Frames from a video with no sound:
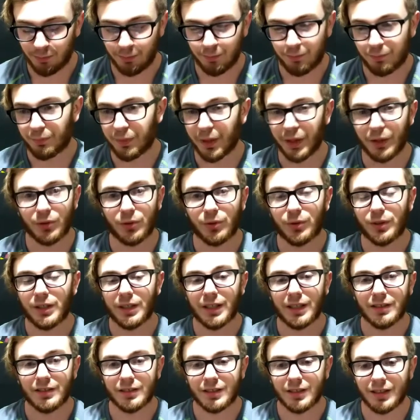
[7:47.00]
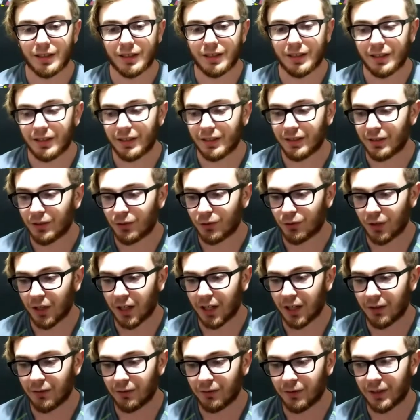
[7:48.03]
better than 19,
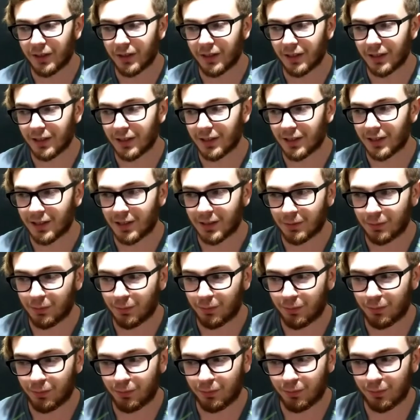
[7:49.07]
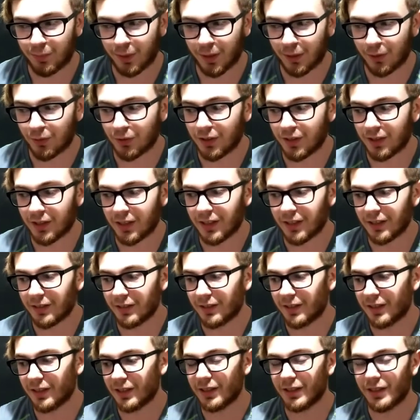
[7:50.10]
graphics, better than
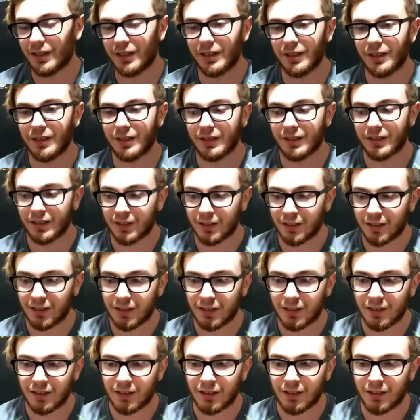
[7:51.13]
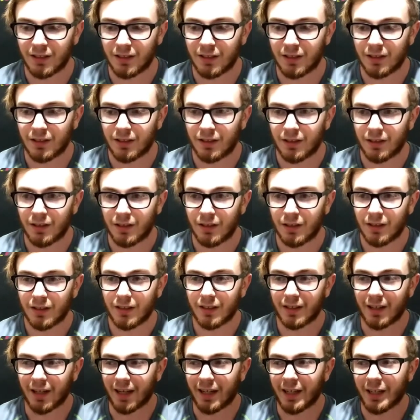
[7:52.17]
19.
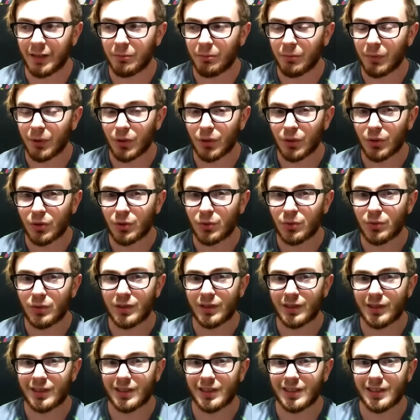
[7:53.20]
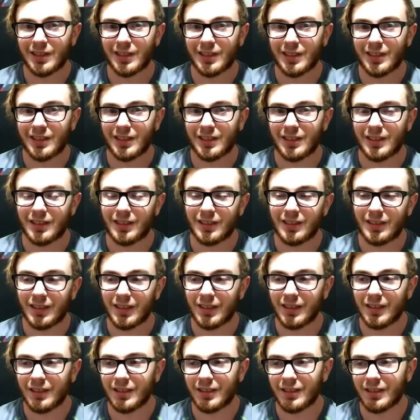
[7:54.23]
Game modes, it
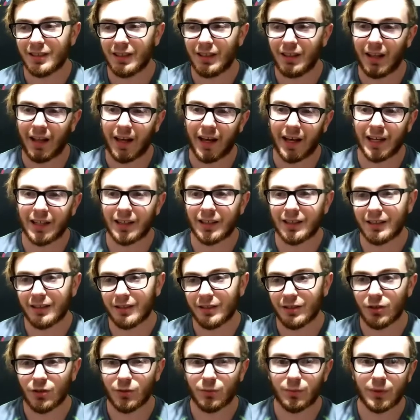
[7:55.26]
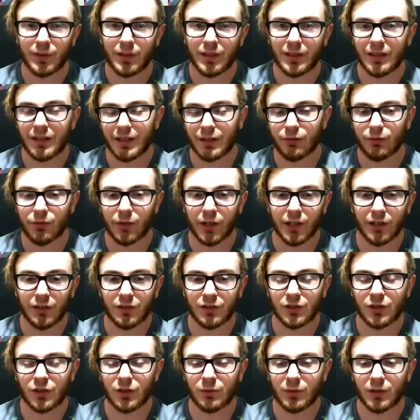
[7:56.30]
does lack a little bit. Like,
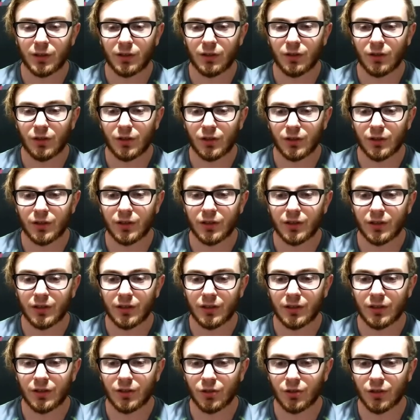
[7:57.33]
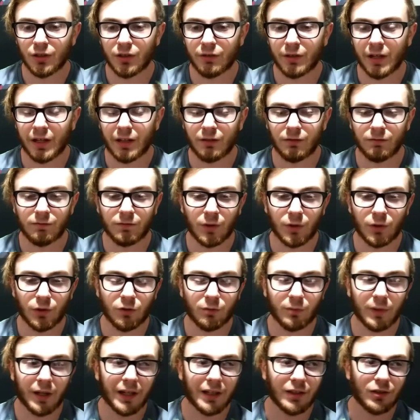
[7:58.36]
Reyes could have been longer. You could have had Inferno
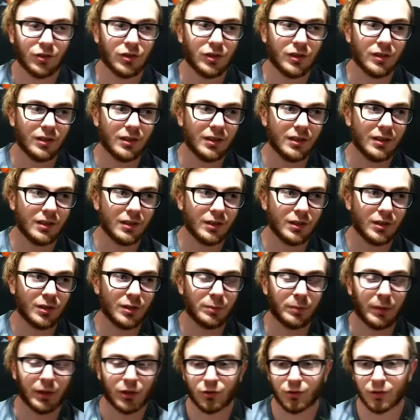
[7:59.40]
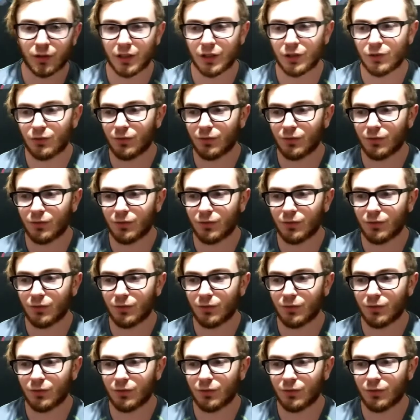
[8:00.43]
matches, special guest